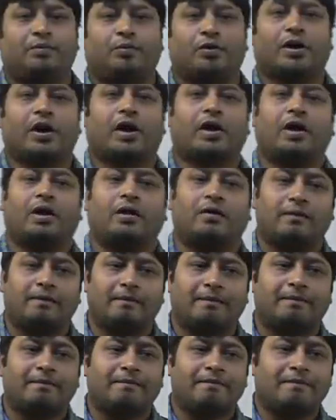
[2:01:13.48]
be protected.
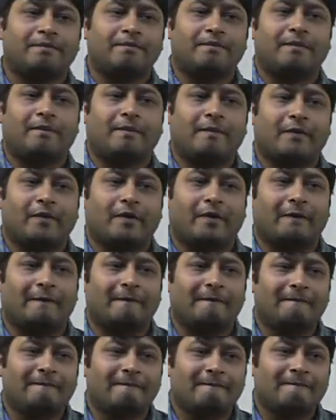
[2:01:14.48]
Okay.
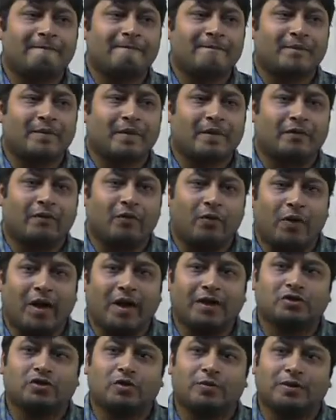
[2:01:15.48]
So
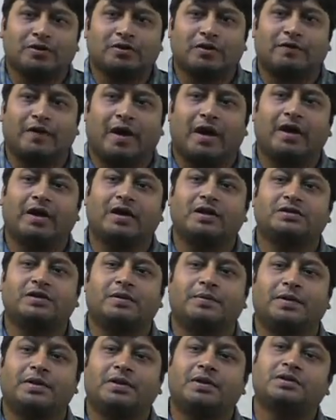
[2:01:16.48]
why so much of
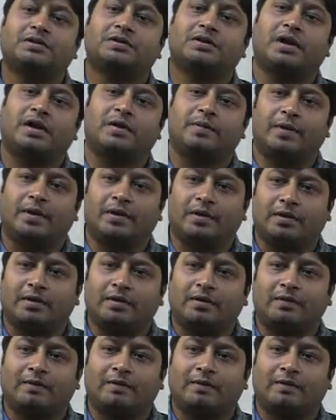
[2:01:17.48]
idealism in this statement?